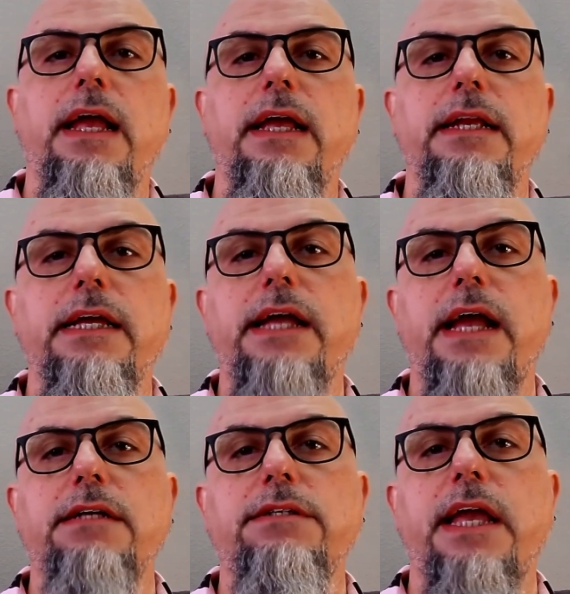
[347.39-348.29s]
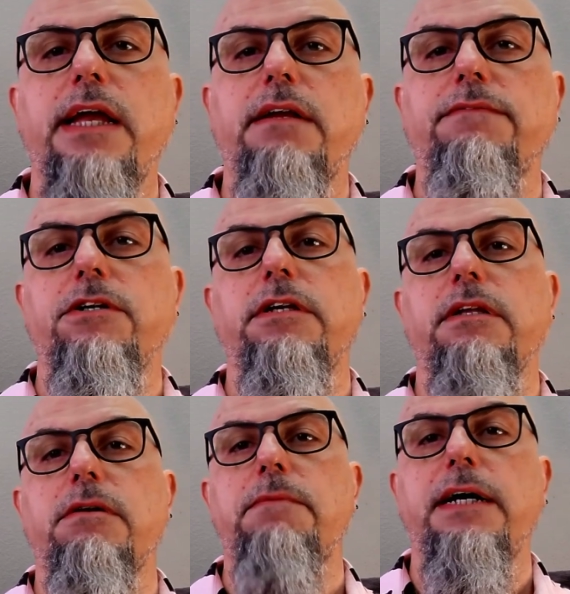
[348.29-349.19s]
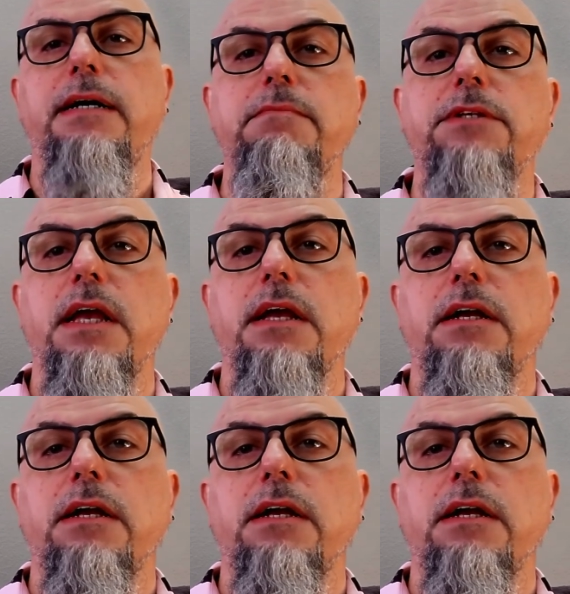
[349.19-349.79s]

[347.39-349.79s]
in a cascade of nuclear bombs,